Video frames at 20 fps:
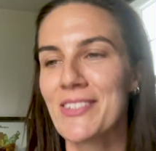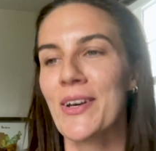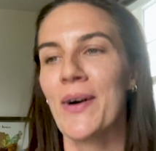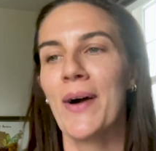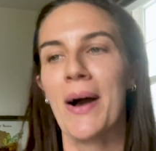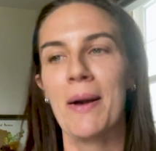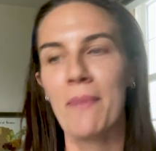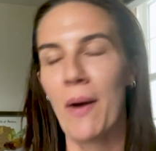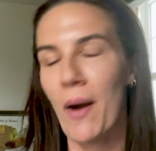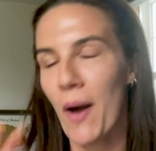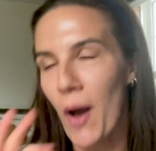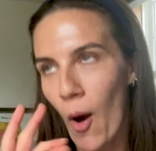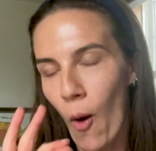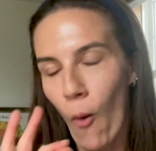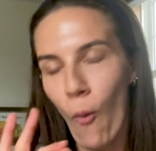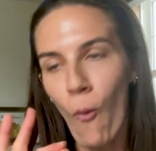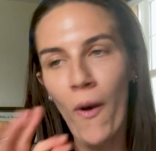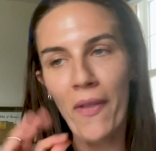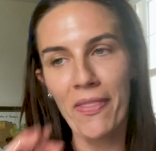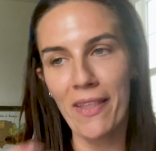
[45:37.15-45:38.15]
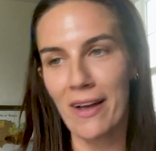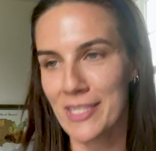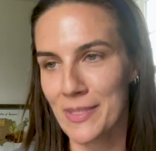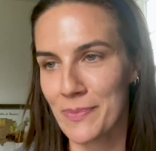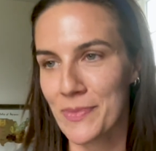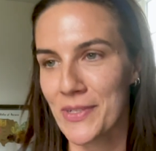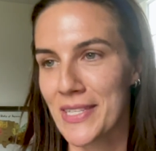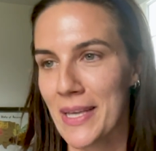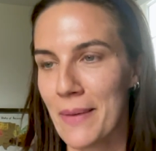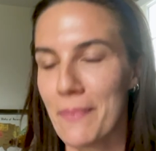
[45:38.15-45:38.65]
So I'm
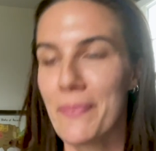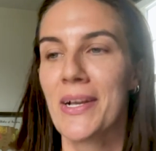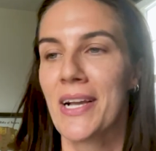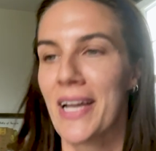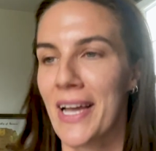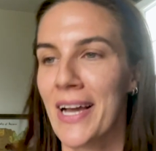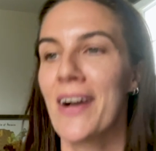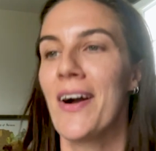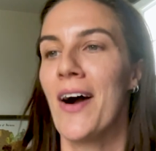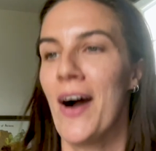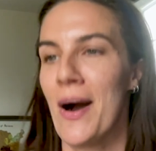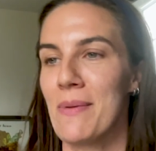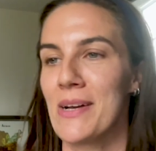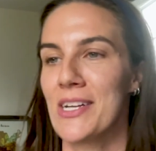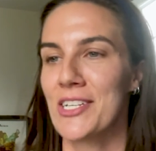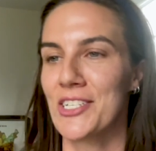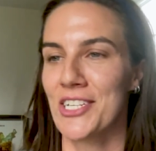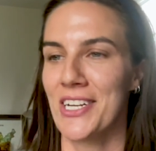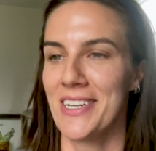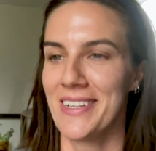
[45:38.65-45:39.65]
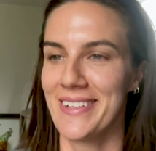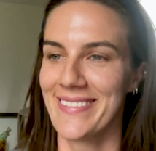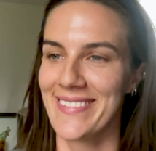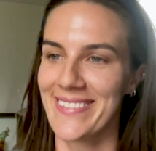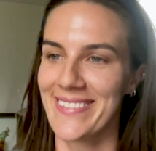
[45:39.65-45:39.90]
1000% picking Amish.